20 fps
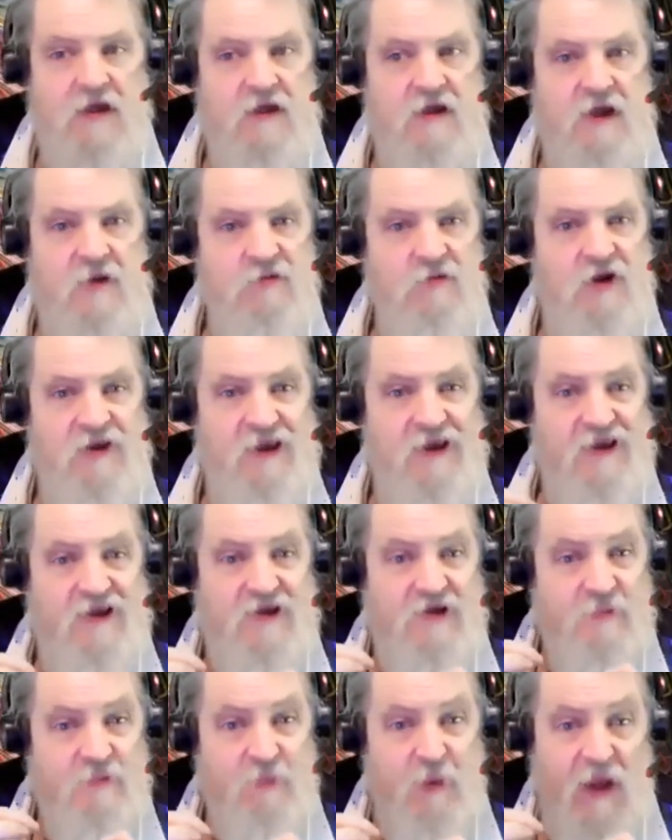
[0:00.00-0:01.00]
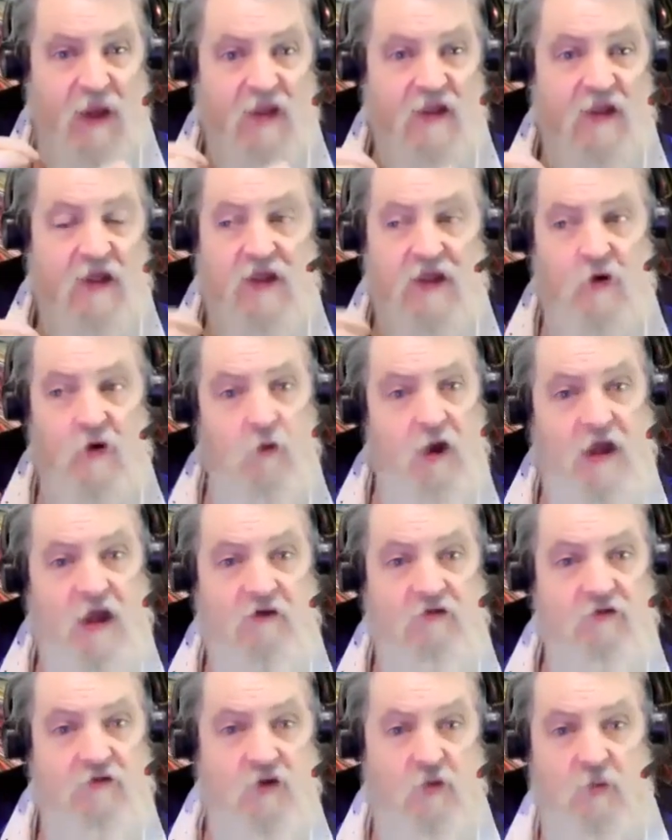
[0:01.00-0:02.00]
I'm not expecting the
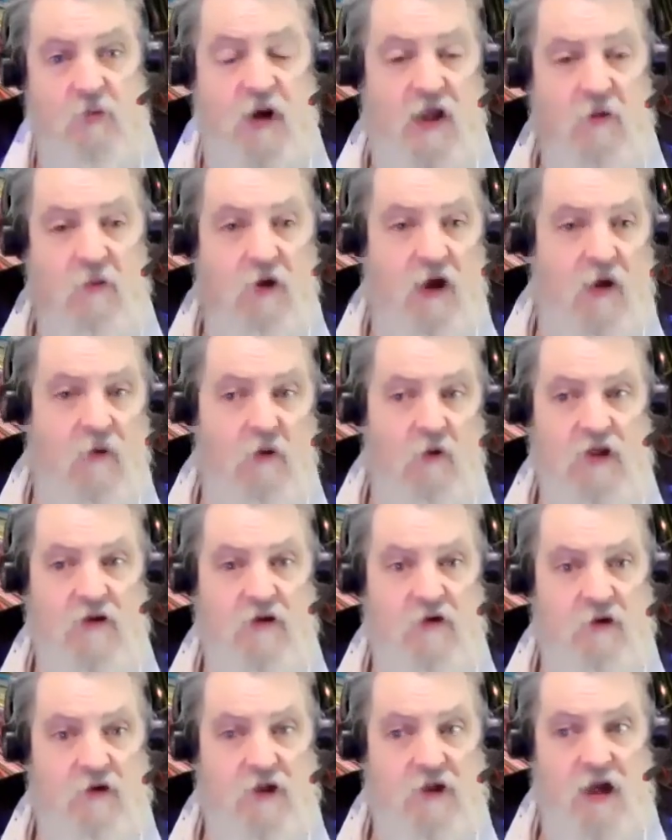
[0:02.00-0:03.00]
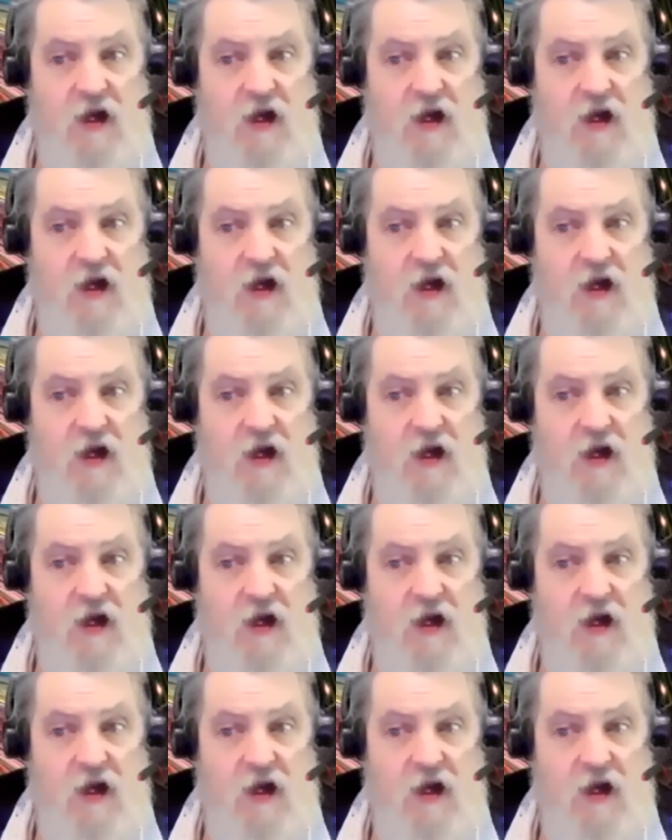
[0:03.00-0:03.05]
wave to break where I want to it.